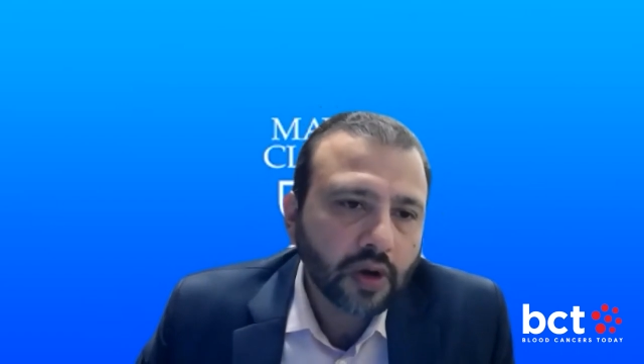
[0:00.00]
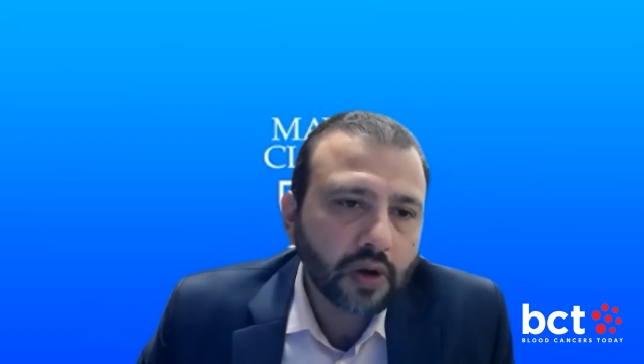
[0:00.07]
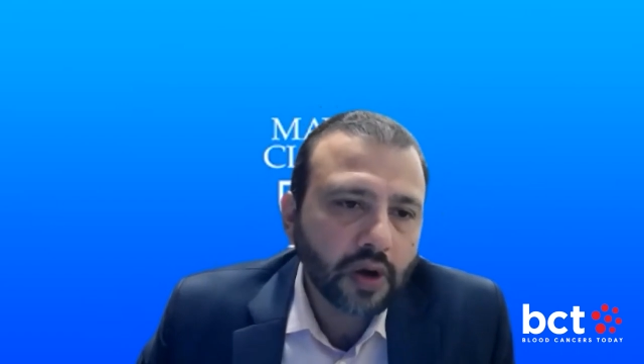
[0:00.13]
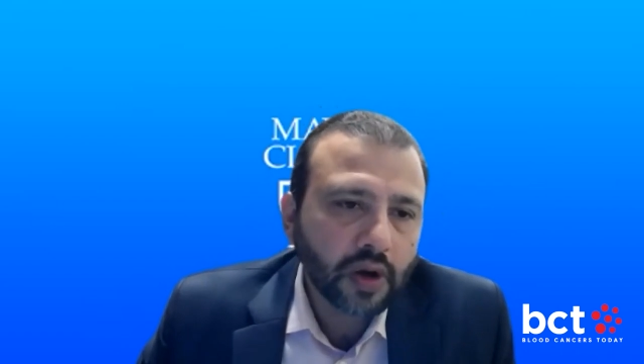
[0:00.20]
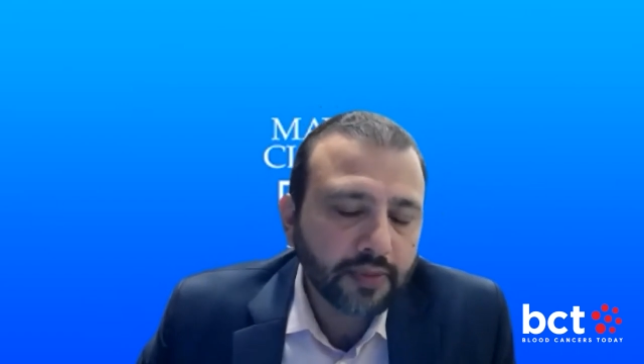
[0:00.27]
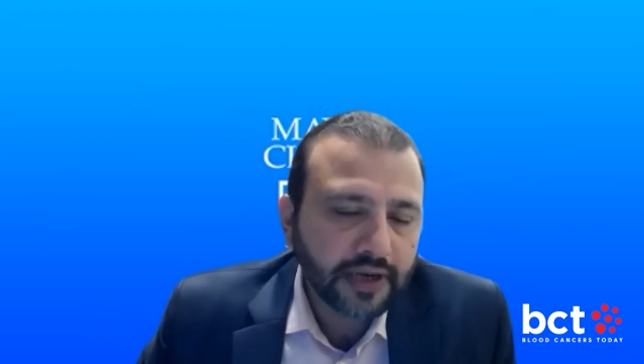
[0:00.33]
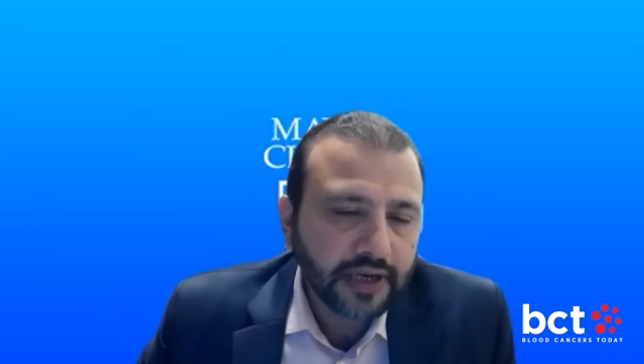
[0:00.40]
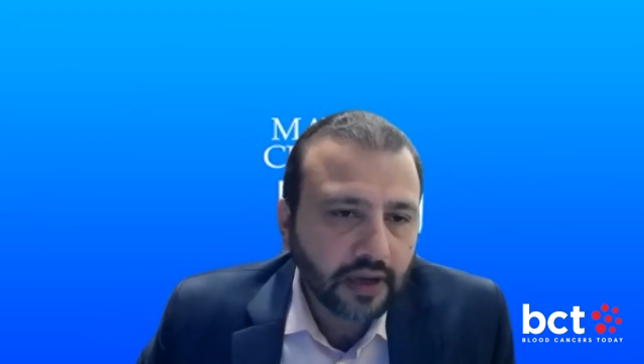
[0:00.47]

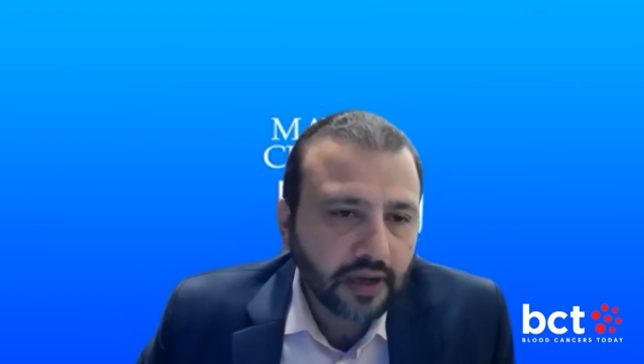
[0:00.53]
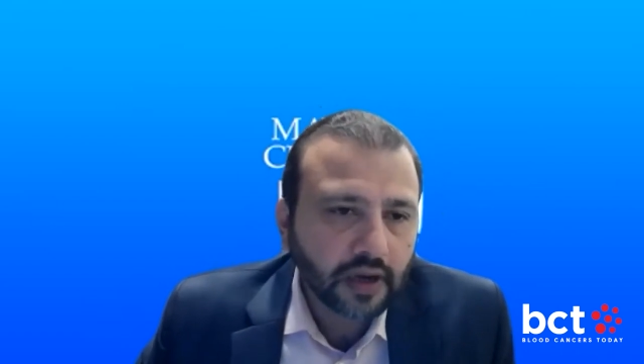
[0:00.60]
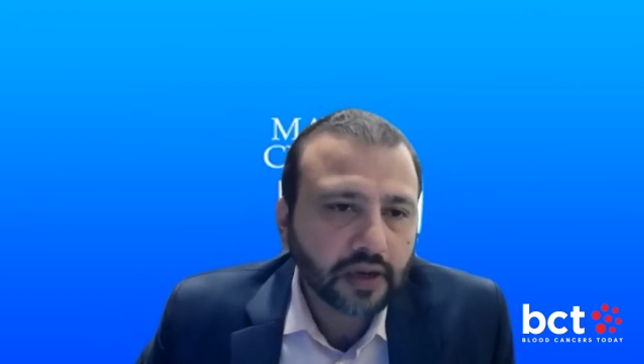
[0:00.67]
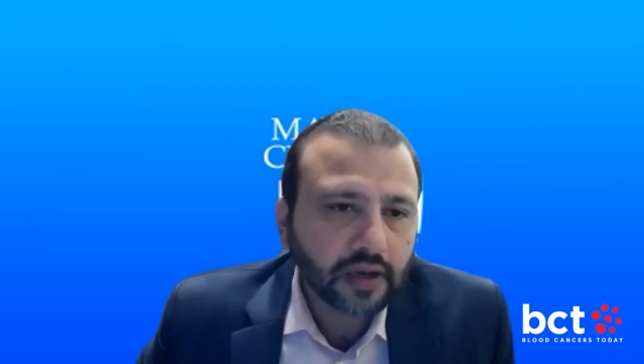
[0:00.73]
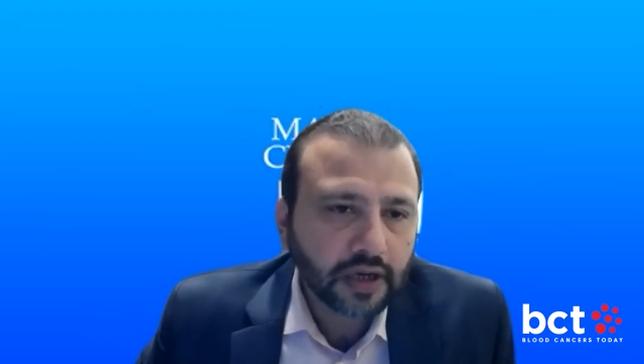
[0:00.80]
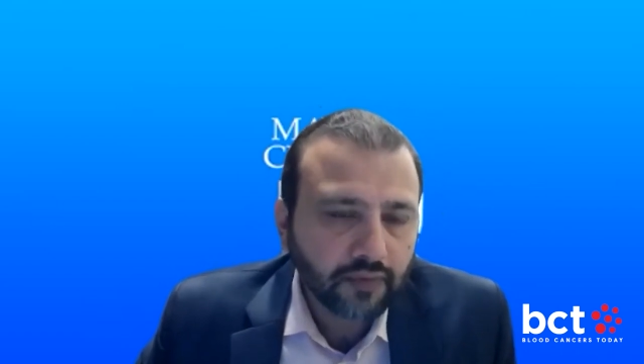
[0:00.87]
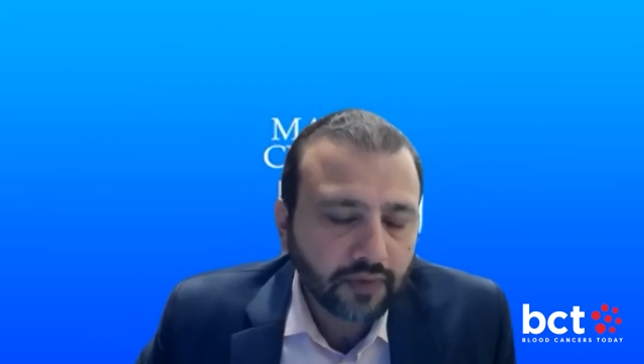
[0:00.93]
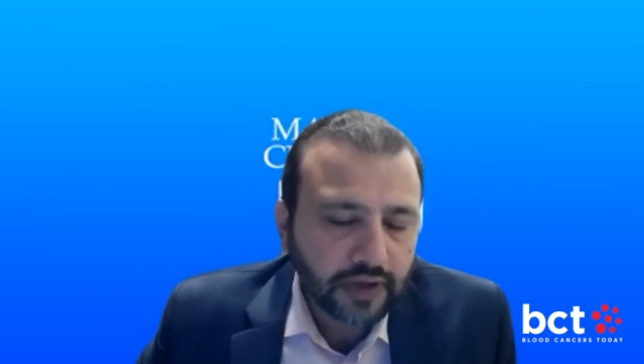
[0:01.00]
commonly
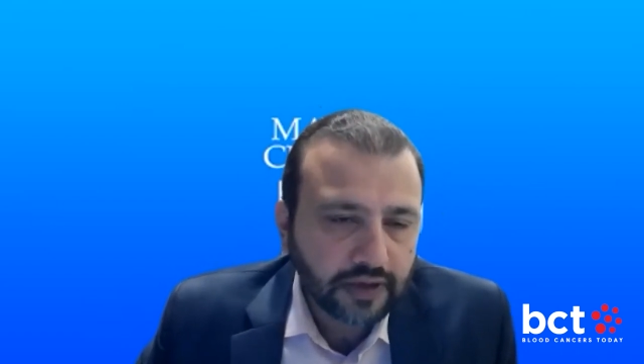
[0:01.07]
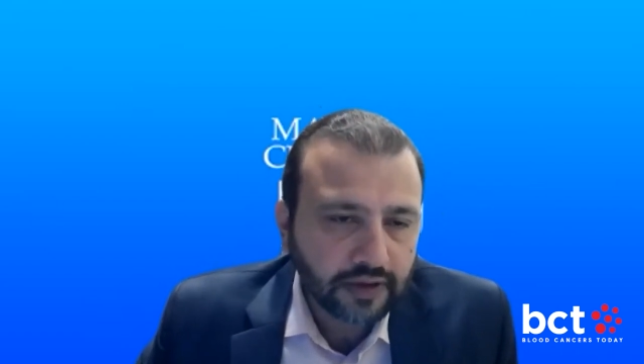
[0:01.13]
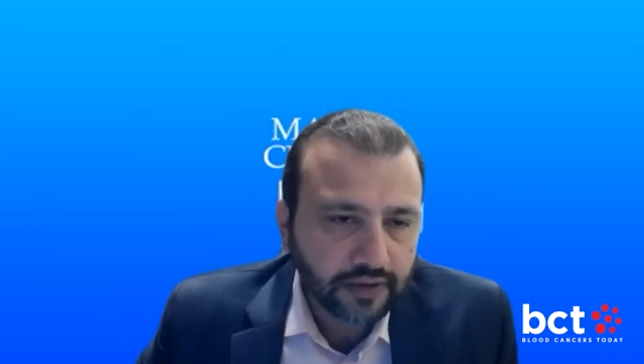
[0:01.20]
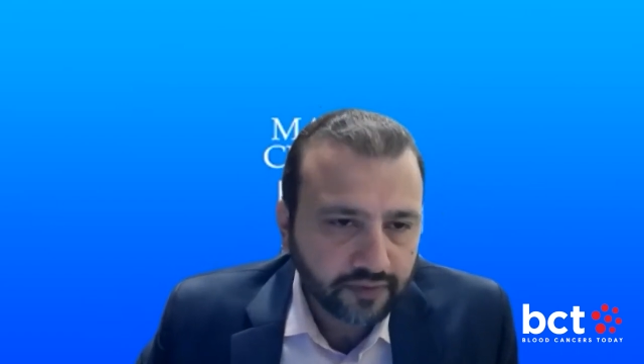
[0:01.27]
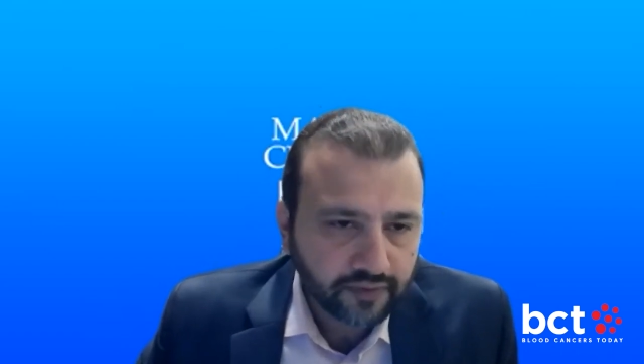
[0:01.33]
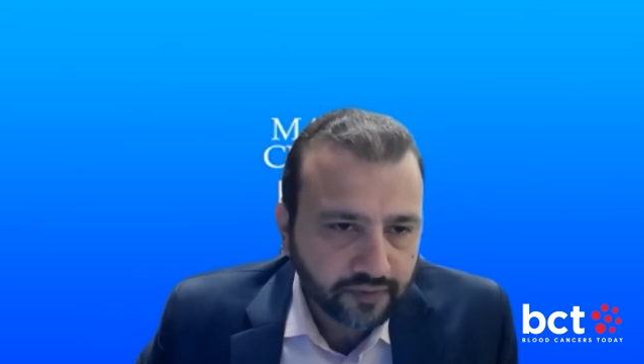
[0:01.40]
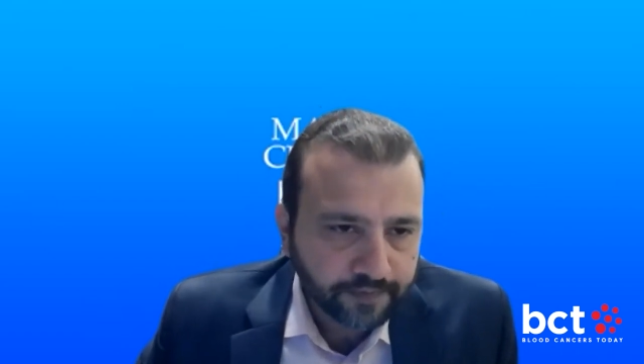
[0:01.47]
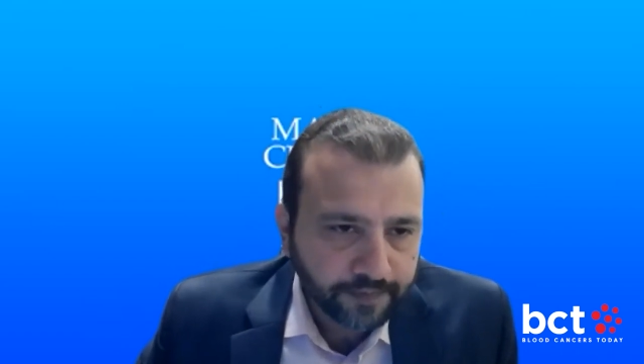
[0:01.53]
occurring
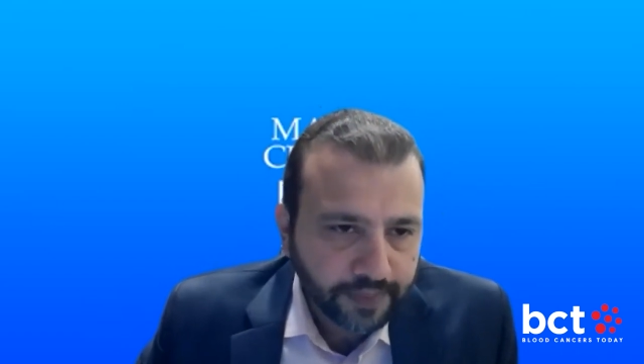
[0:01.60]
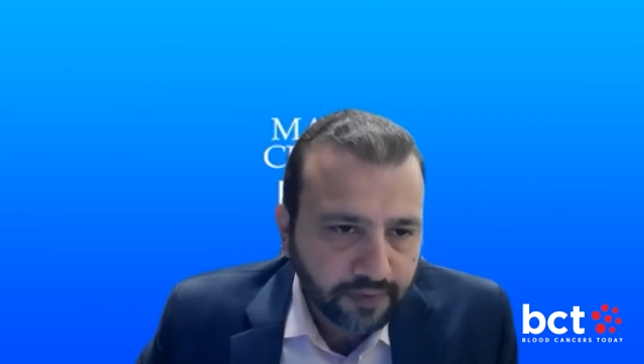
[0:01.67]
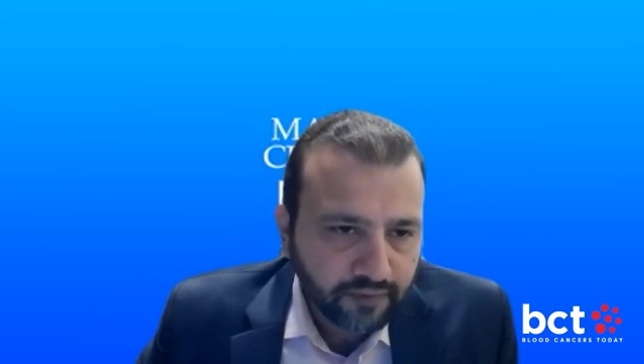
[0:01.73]
variants,